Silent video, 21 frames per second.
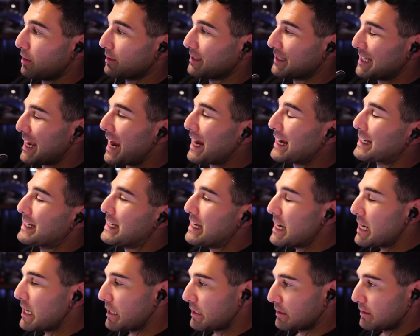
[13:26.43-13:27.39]

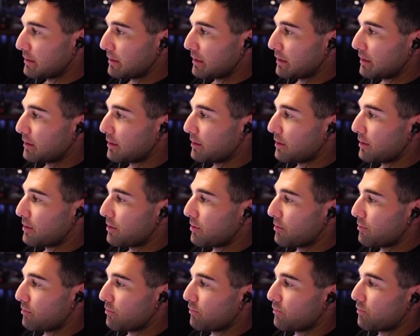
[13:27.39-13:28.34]
techniques
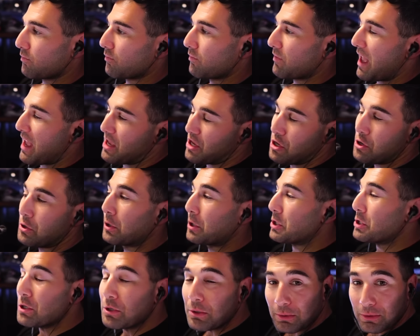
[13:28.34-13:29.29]
that you
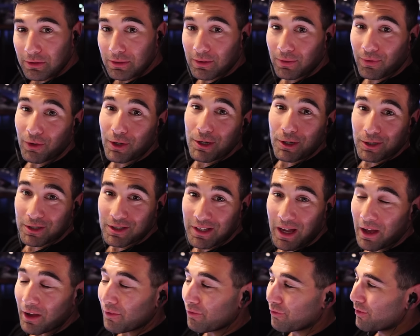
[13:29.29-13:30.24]
could use for
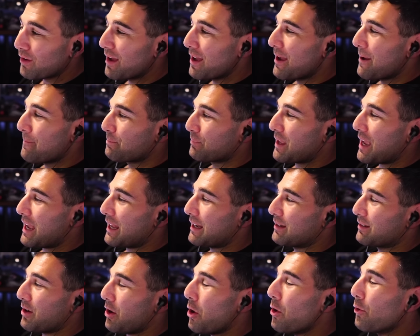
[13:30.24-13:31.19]
yourself.
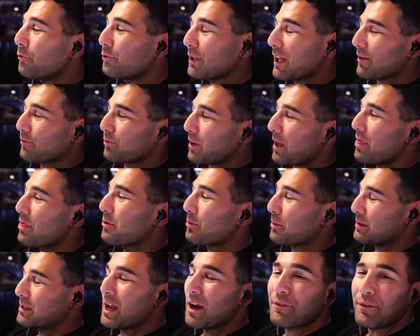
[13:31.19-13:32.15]
And hopefully I've run through
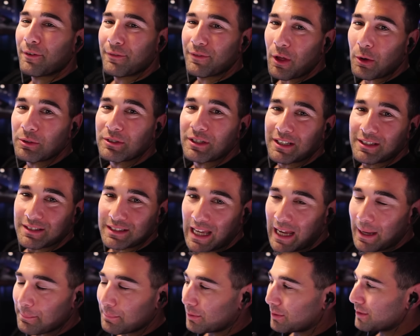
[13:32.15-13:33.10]
enough of those
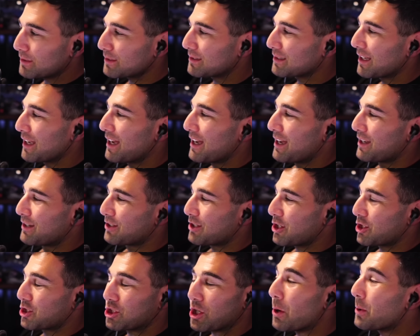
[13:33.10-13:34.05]
examples to
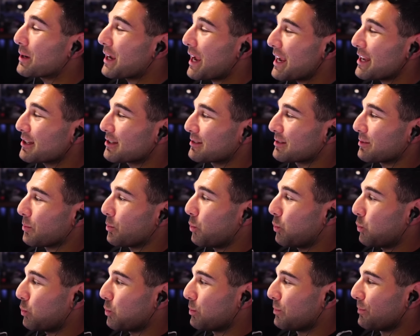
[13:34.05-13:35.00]
showcase
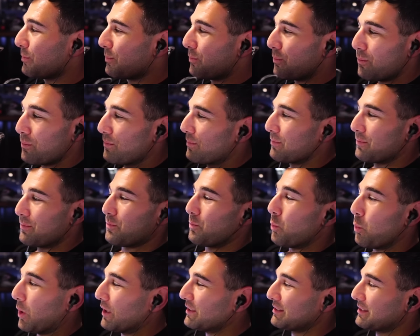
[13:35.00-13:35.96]

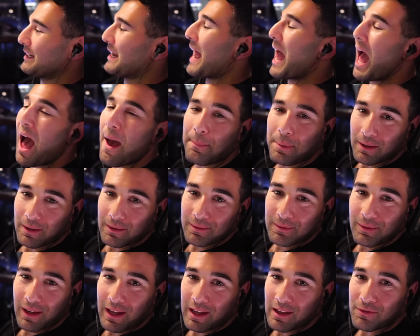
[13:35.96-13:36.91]
what's going to
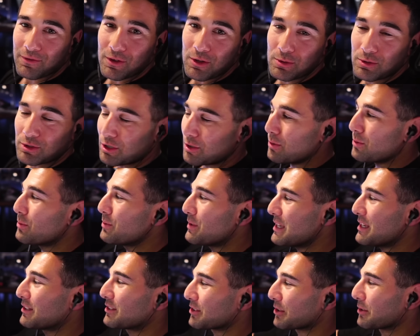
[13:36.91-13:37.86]
happen if you do
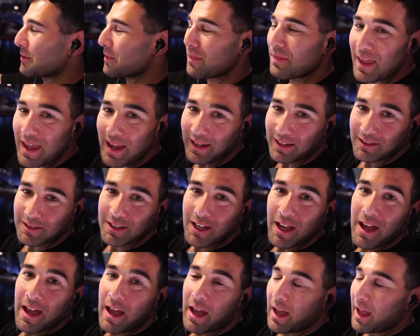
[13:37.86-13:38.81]
these certain things.
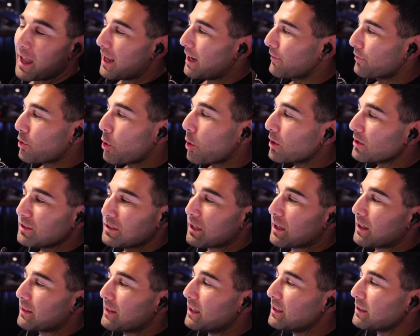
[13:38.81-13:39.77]
And of course,
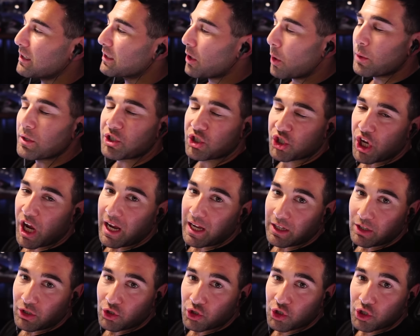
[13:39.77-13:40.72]
this could always
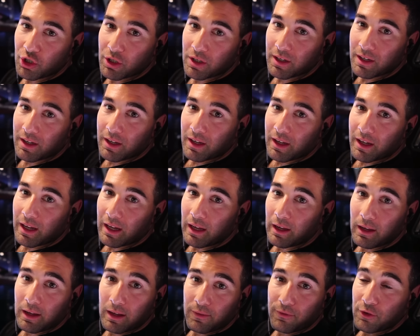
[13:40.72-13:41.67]
change
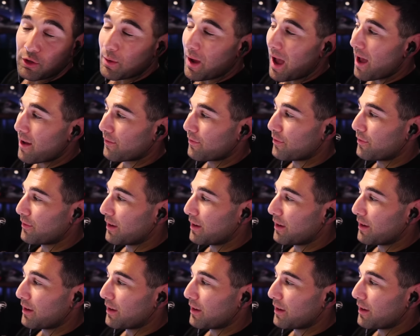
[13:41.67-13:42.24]
if you have